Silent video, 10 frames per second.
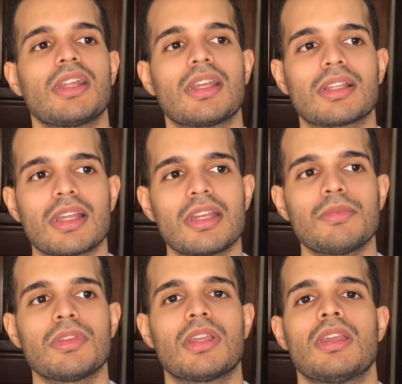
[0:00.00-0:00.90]
Like
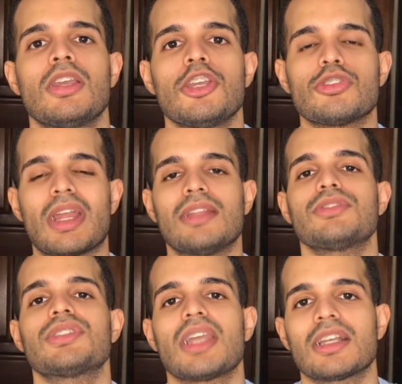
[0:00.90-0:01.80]
letting your
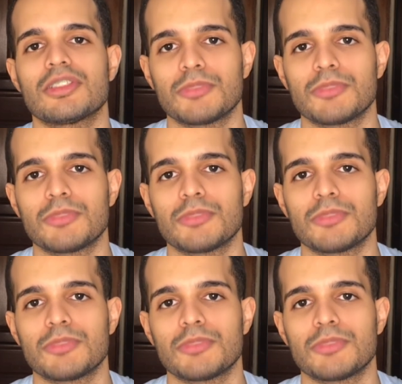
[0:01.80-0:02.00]
enthusiasm